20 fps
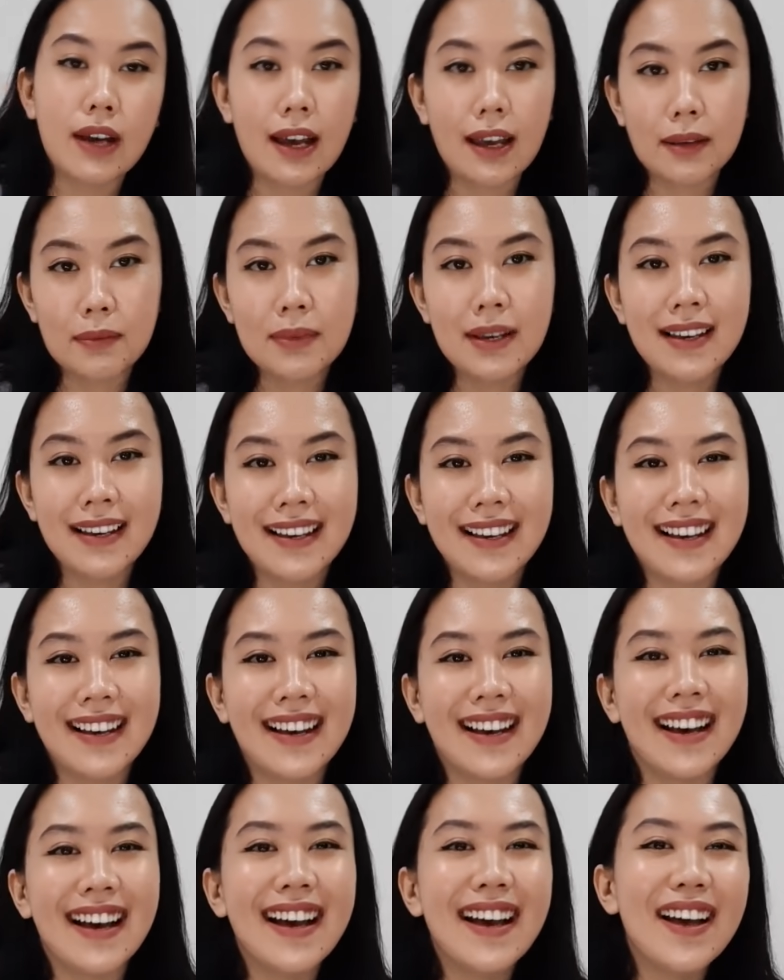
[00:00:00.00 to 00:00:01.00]
time,
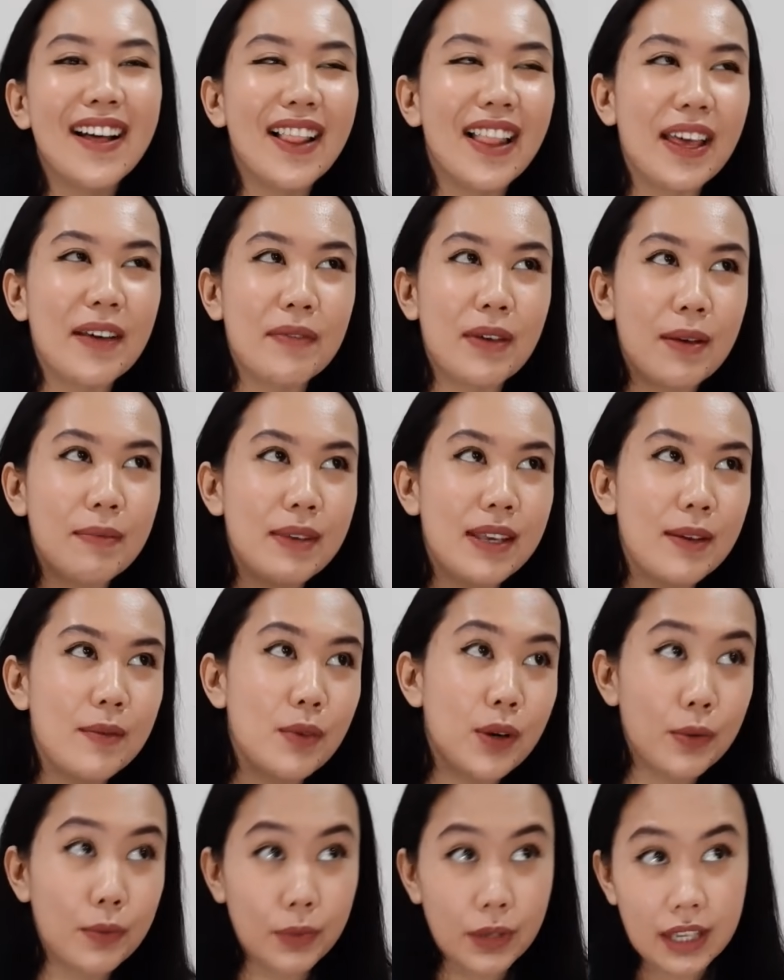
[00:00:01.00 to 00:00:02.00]
like maybe
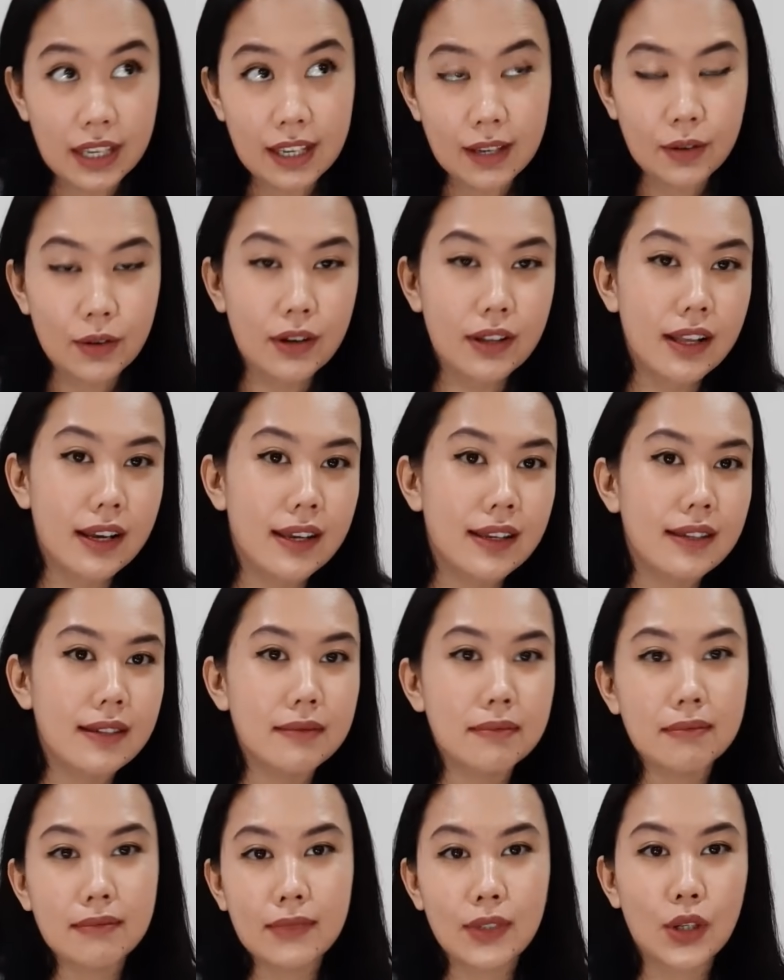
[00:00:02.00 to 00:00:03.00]
1 week or like,
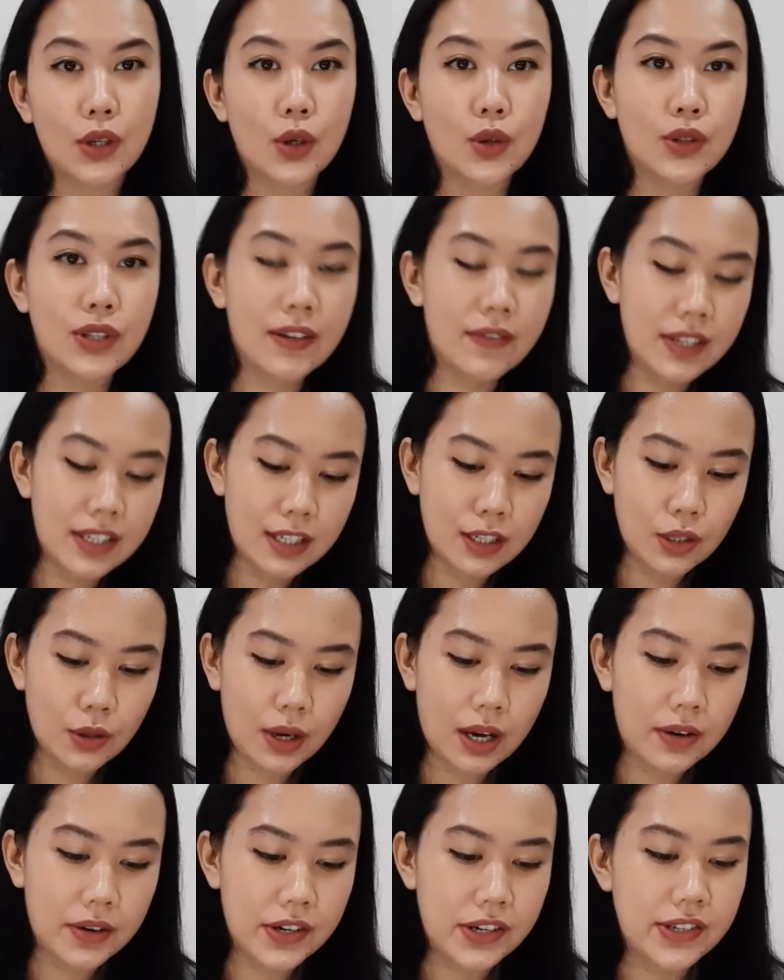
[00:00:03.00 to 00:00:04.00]
you know, 72
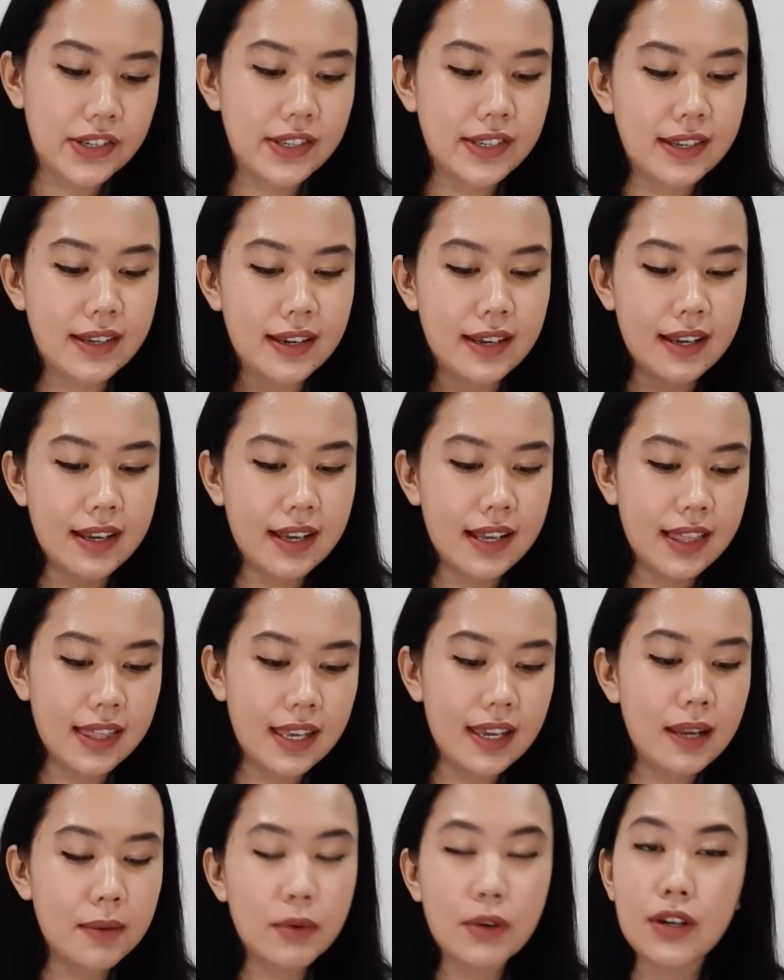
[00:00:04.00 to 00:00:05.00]
hours,
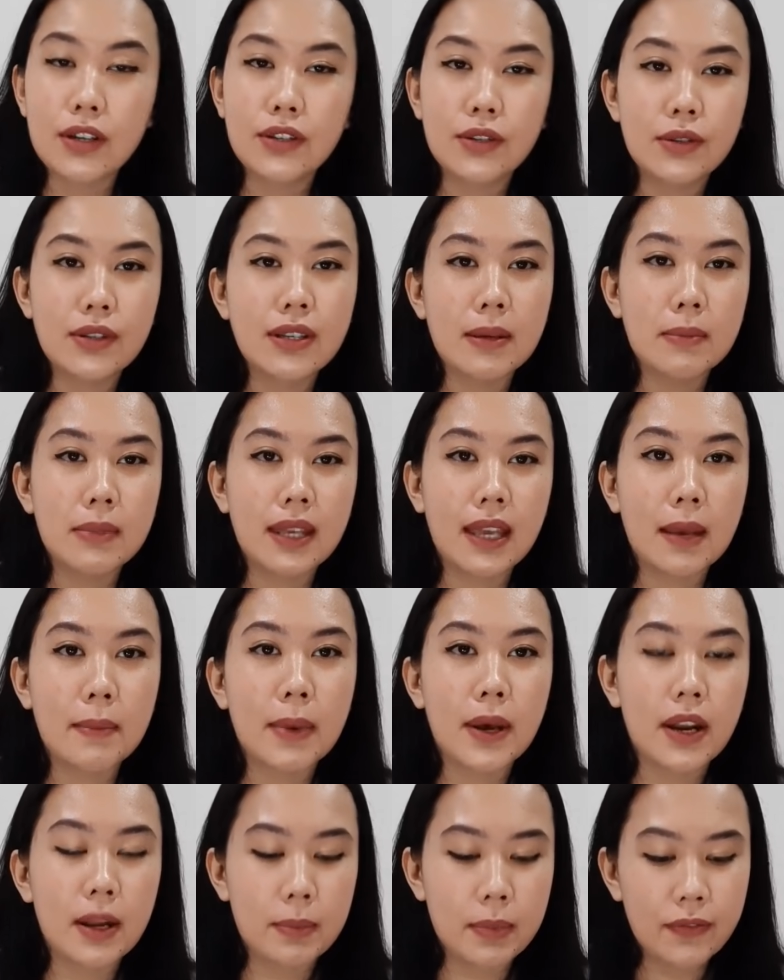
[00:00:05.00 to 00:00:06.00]
then I'm going to do something
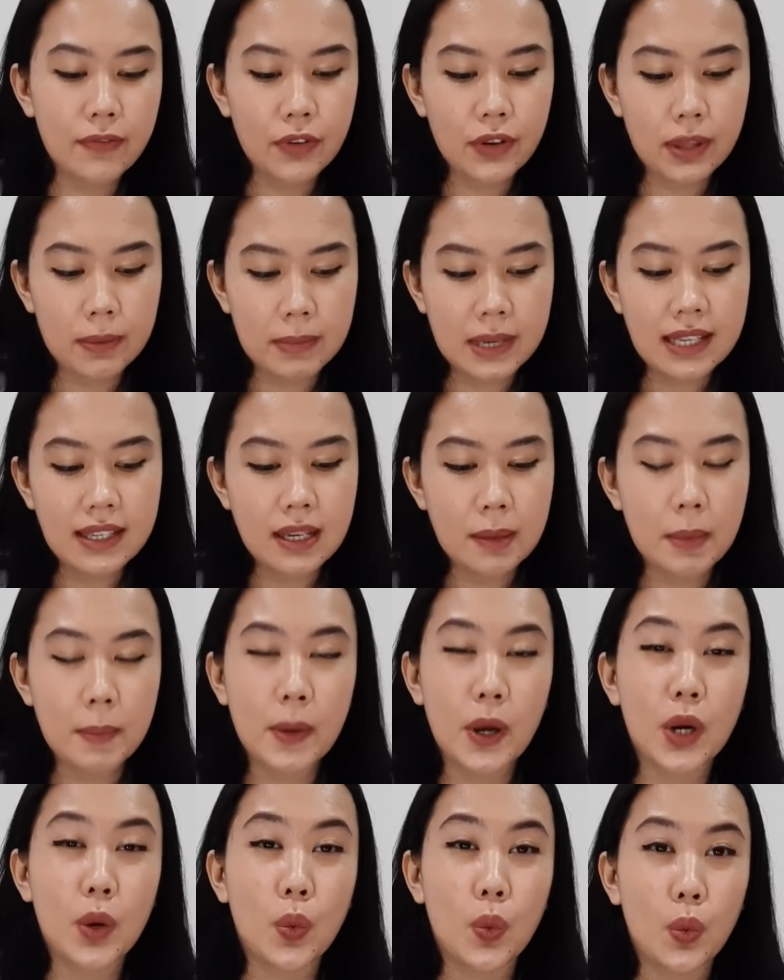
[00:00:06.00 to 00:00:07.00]
about it. But for the meantime,
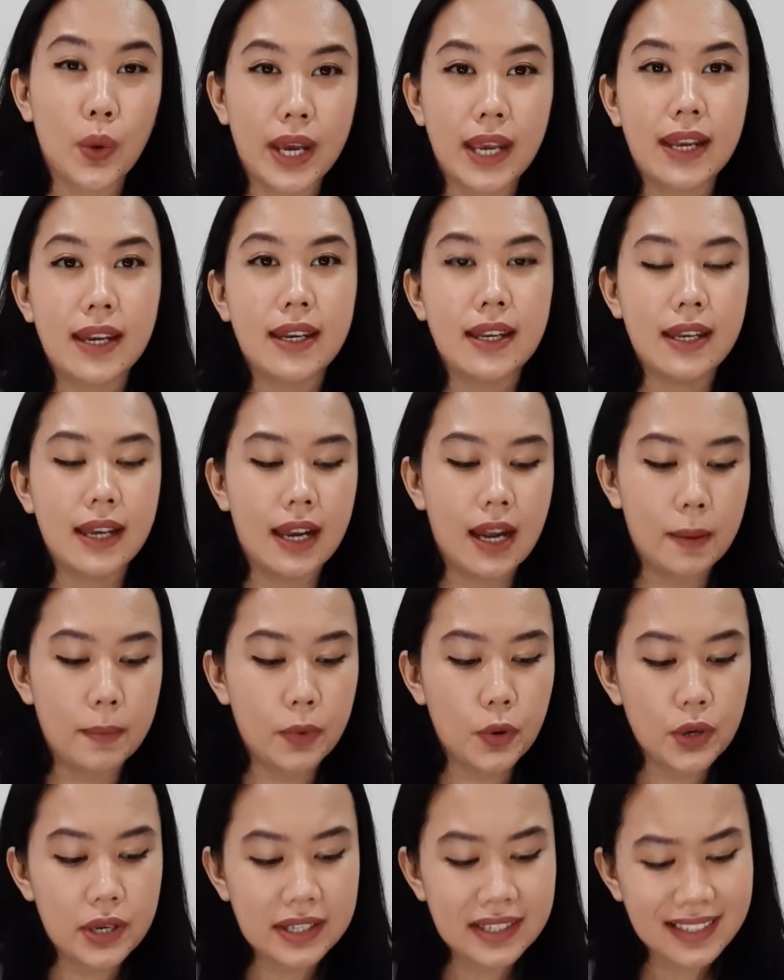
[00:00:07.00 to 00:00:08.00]
I'm going to wait and
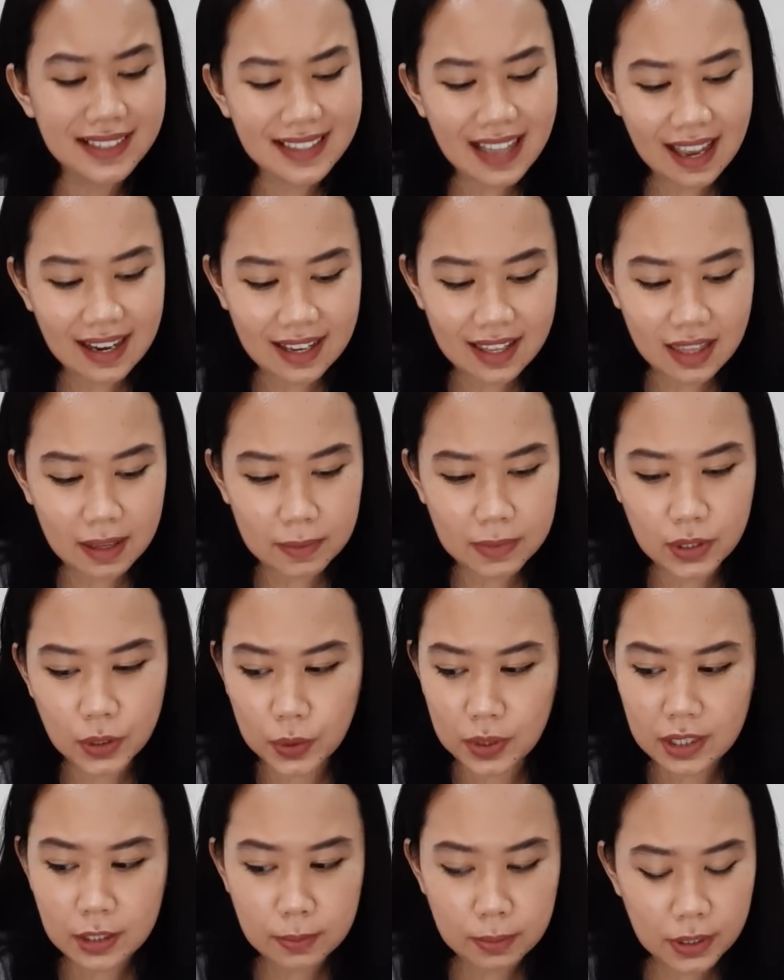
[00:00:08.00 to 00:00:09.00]
I'm going to study them.
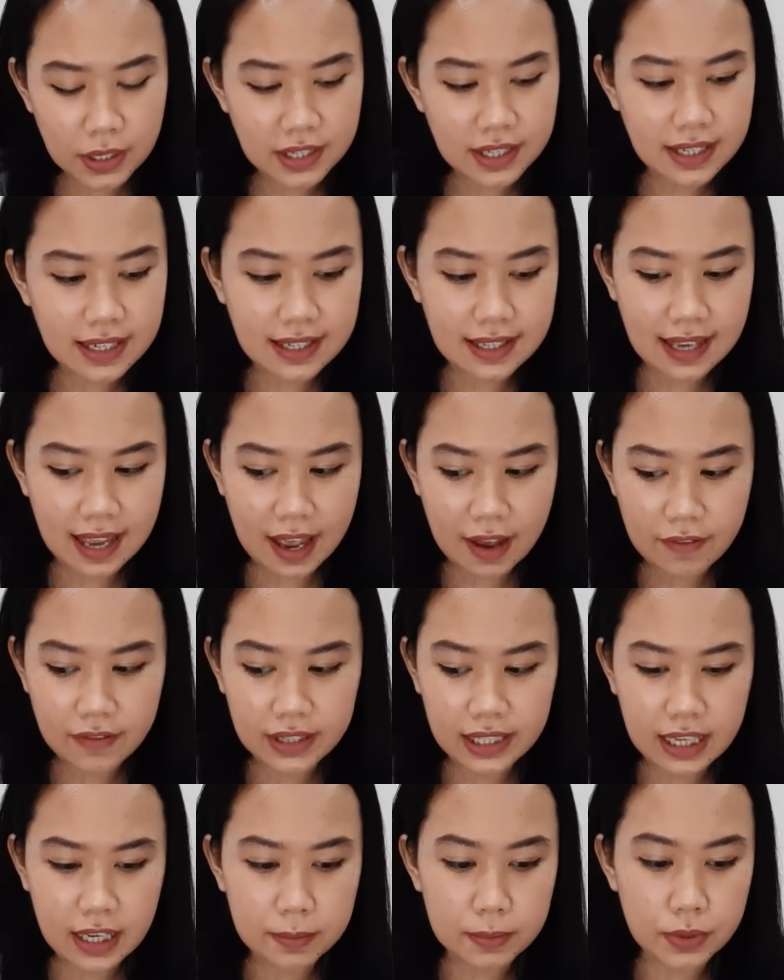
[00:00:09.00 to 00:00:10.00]
So this person is
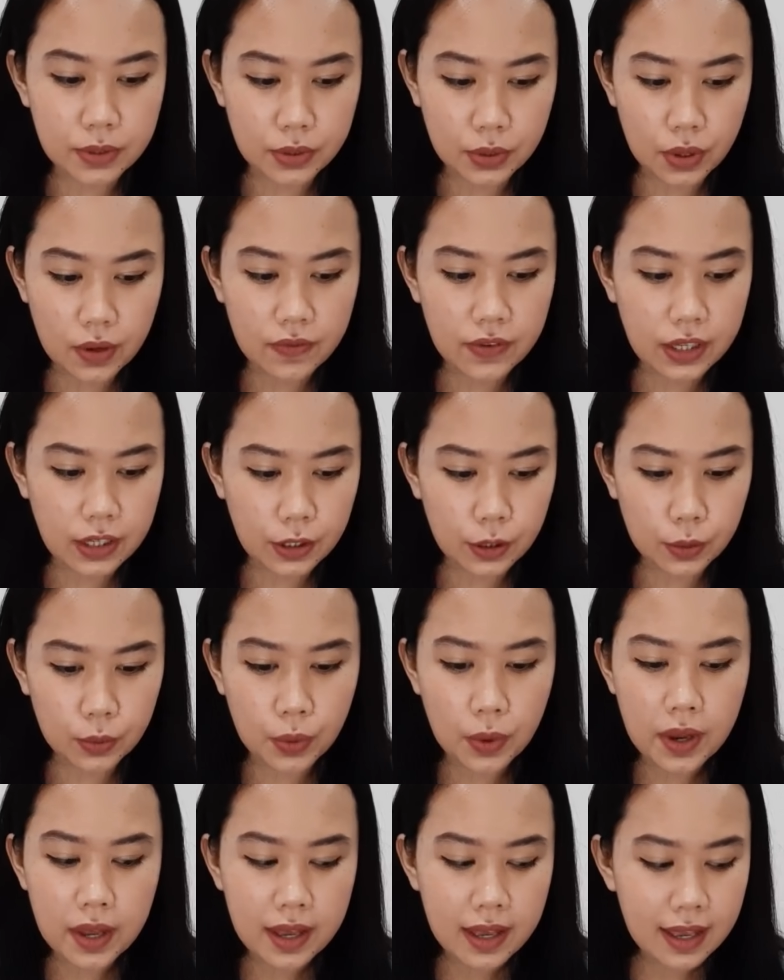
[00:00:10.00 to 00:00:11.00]
heavily observing
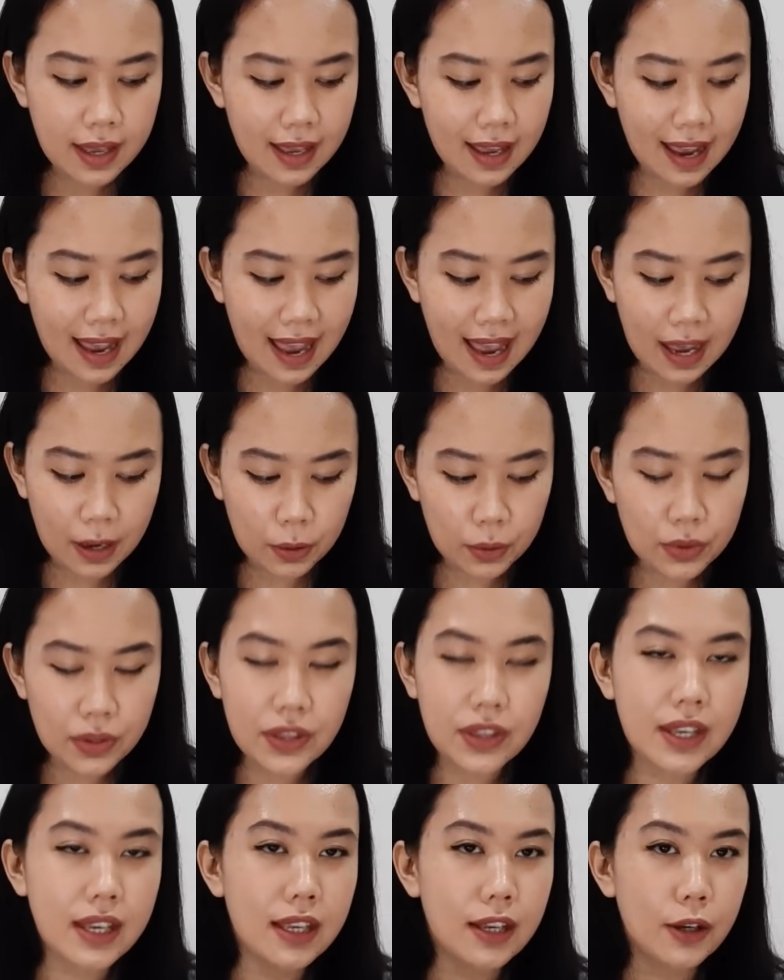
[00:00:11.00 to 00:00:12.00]
you. I don't
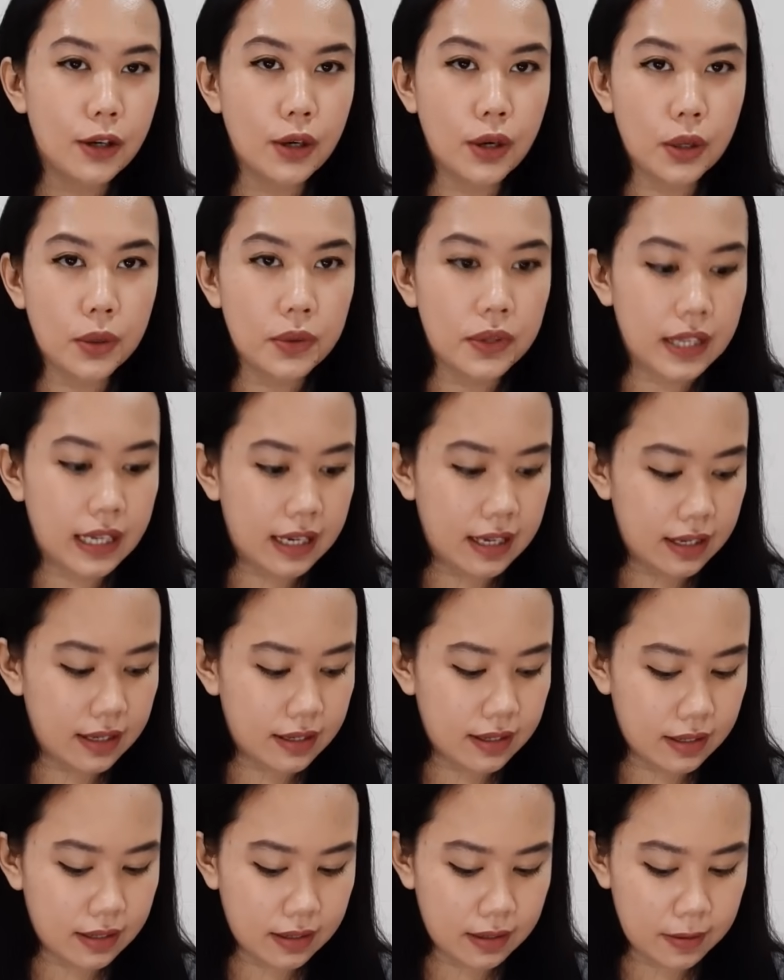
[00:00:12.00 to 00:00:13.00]
think you know
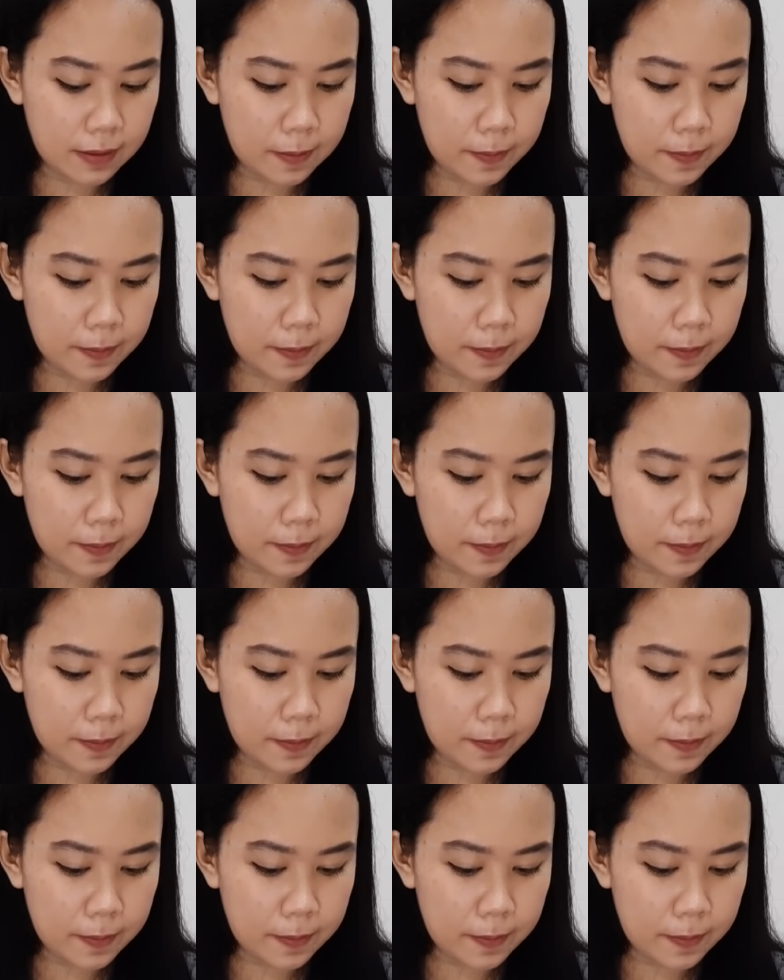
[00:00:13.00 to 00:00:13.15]
that.